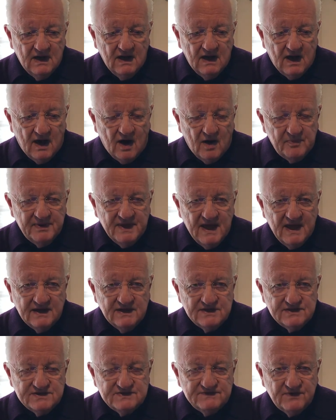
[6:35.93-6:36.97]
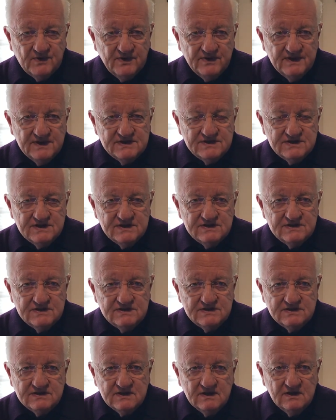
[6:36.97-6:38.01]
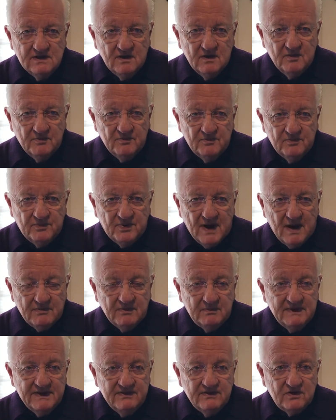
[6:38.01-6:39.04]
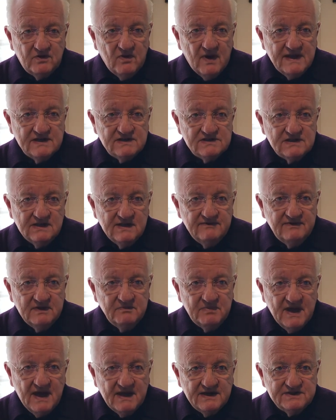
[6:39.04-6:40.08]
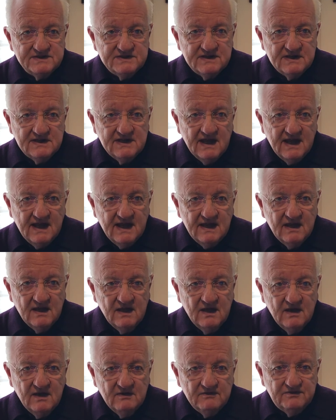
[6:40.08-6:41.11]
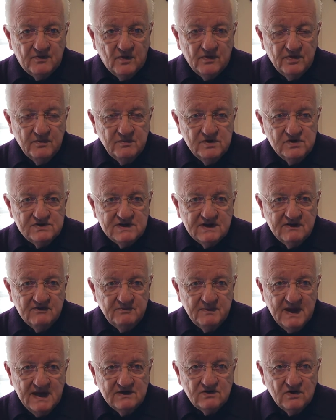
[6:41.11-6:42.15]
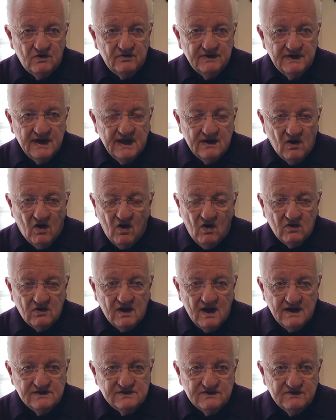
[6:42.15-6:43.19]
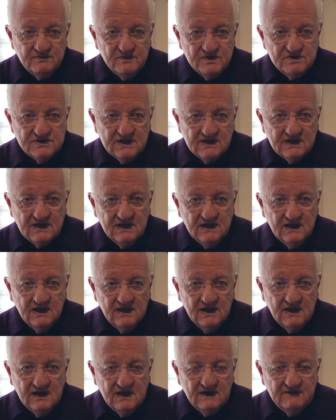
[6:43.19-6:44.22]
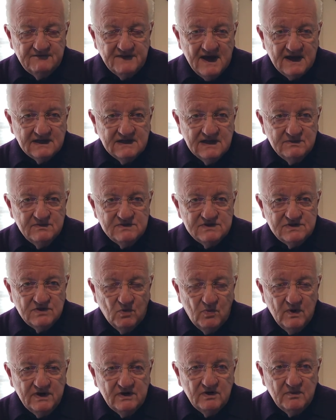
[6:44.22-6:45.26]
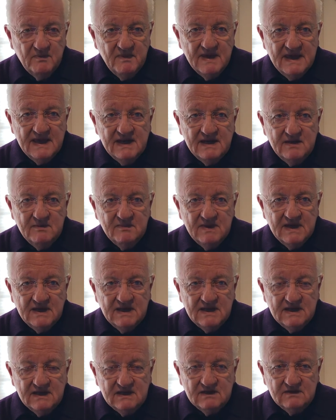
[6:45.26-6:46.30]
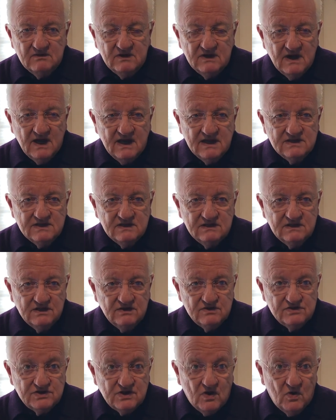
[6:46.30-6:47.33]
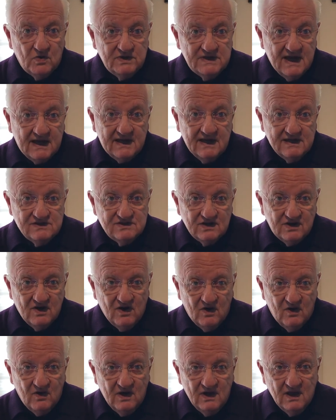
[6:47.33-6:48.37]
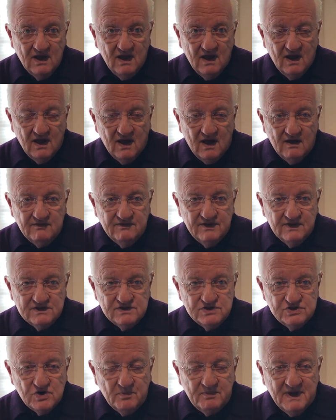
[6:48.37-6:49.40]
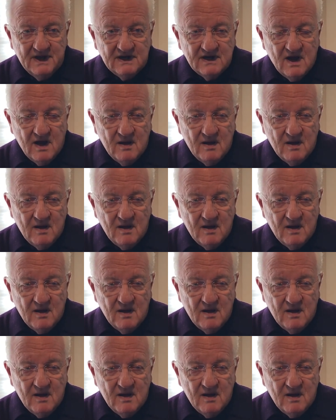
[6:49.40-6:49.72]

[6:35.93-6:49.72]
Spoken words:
Our pianist for this is probably the greatest living pianist today for the music of Beethoven and all kinds of music. In fact, he was the winner many, many years ago, decades ago, of the Chopin